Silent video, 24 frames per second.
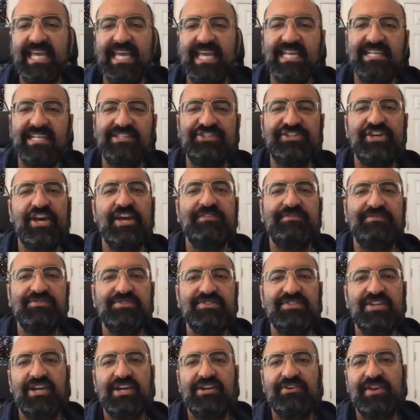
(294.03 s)
it
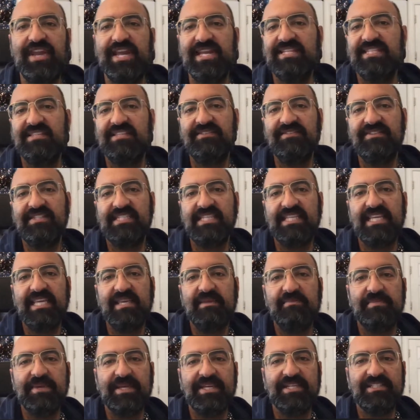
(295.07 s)
stifles our
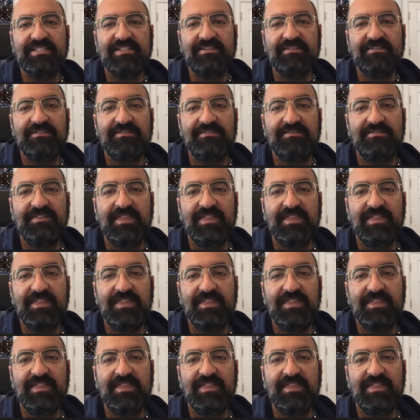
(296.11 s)
creativity because of